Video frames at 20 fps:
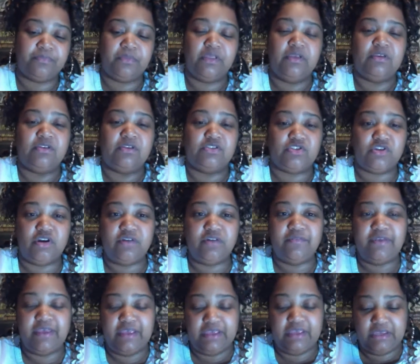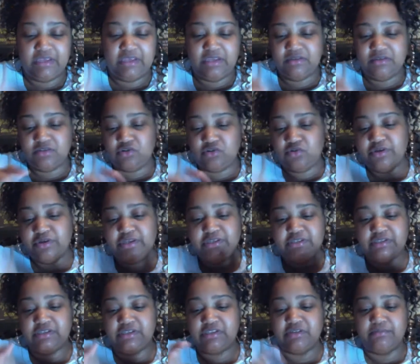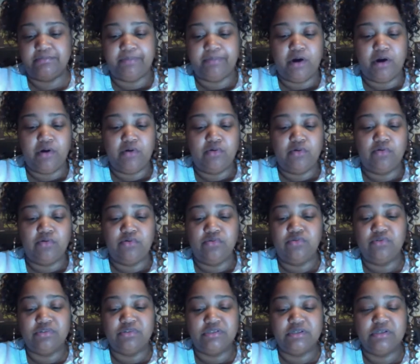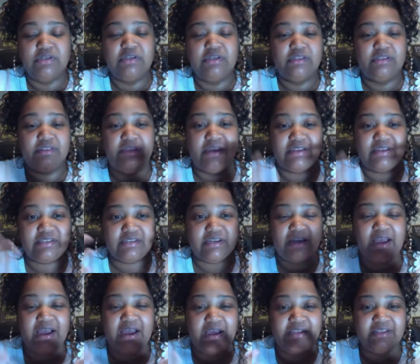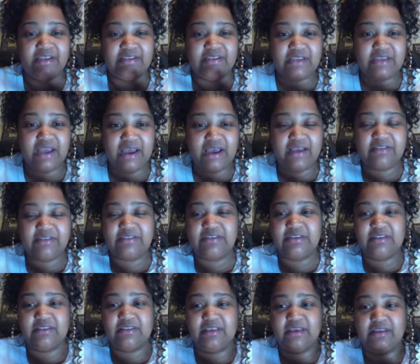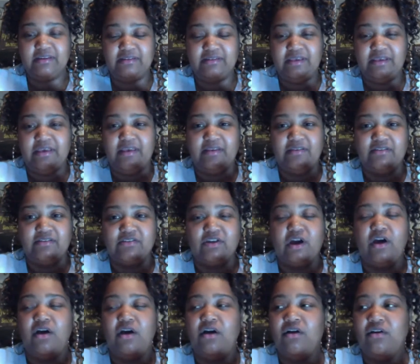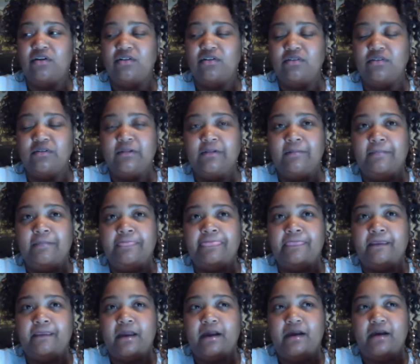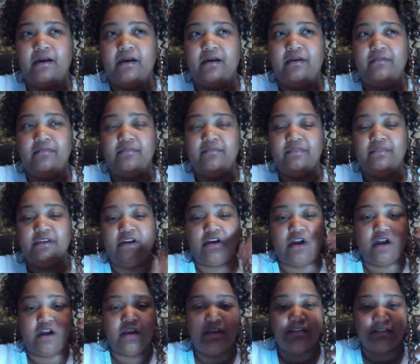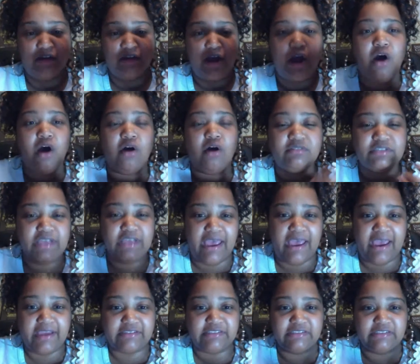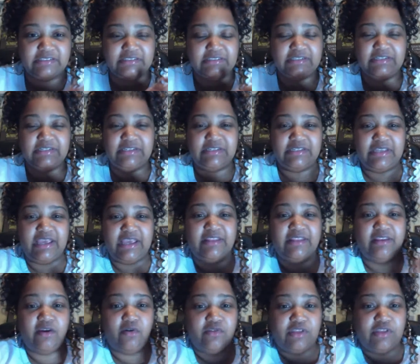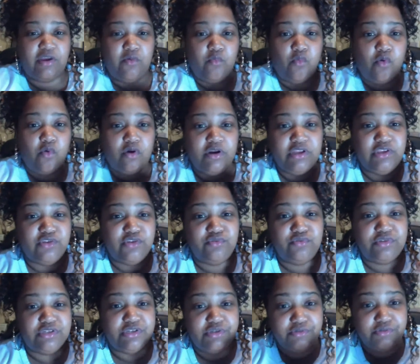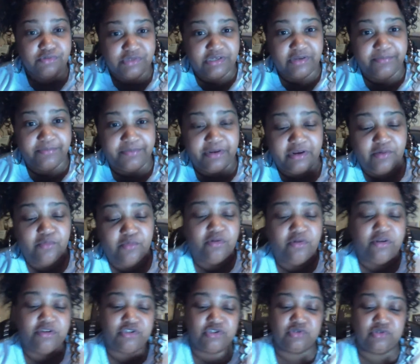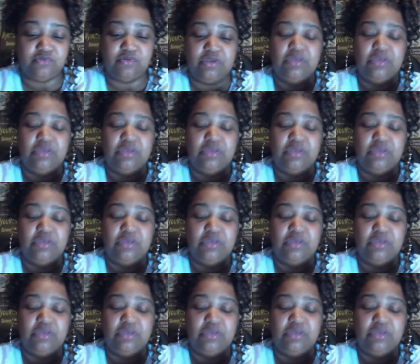surveys, quizzes, and polls, that's content that is called, there is a call to action, a CTA, that they're wanting you to do something. They wanted you